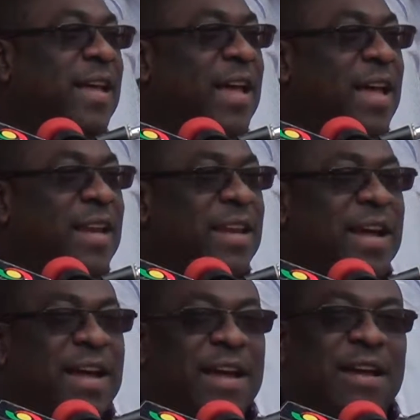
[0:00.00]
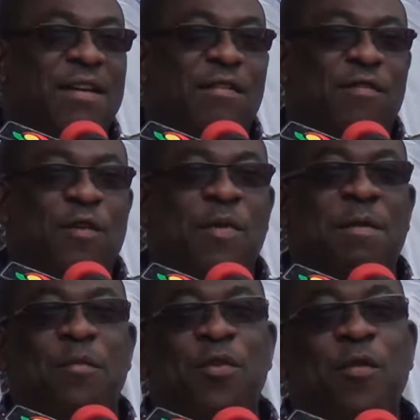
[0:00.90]
and from a
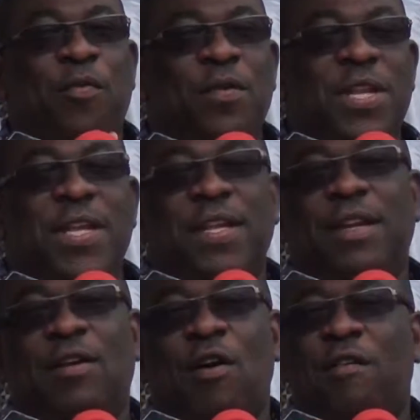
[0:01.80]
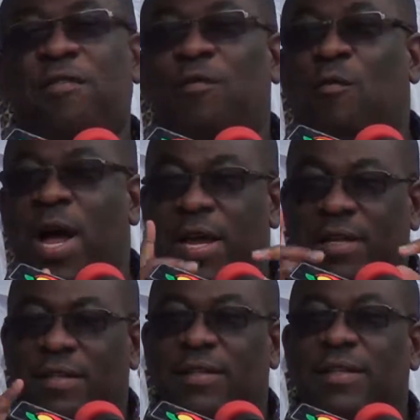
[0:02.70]
monopoly of
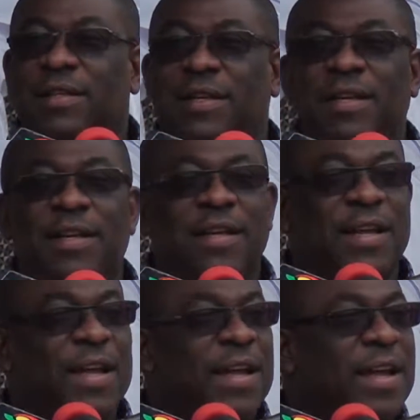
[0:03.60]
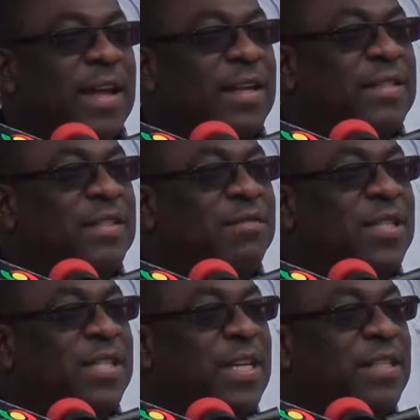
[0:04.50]
one TV
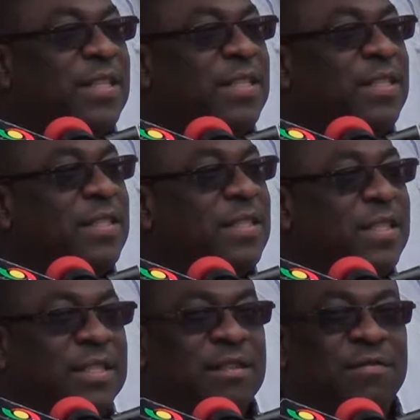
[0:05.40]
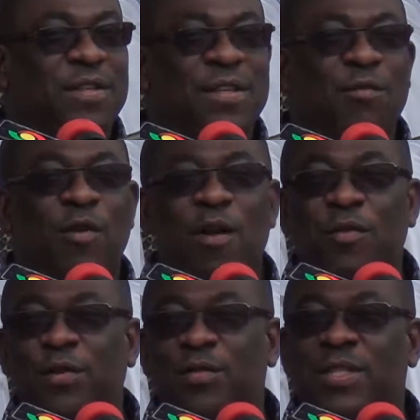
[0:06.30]
station, GTV, one
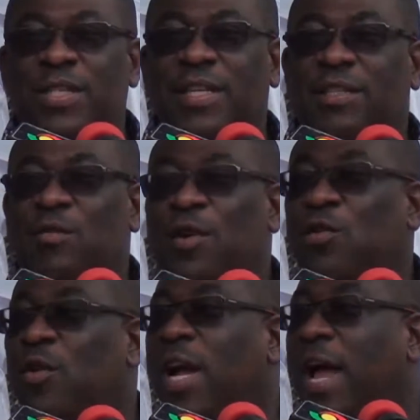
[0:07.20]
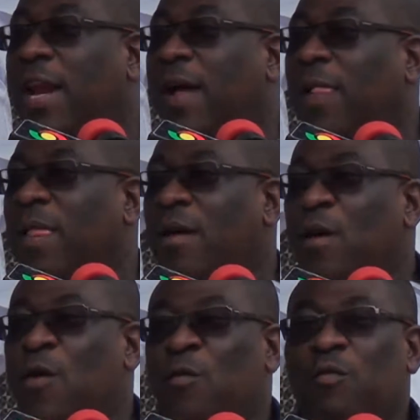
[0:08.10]
radio station, Radio Ghana,
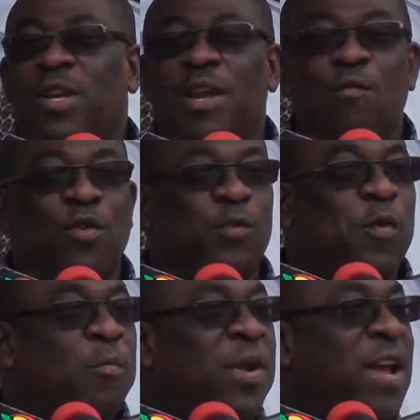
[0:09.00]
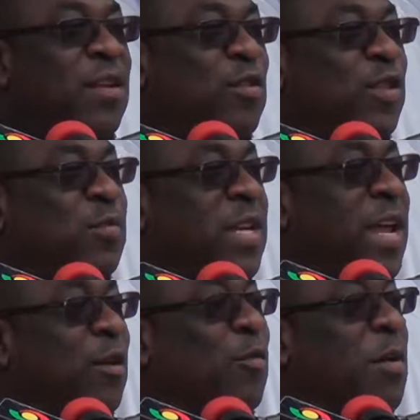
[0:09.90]
with the most popular news being
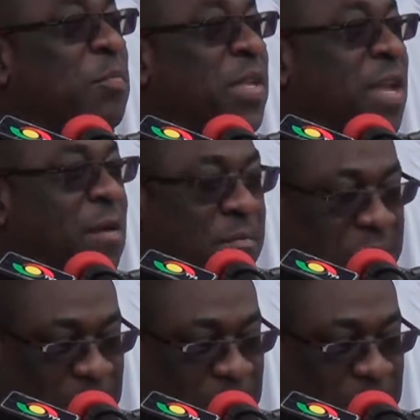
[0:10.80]
at 1 p.m.,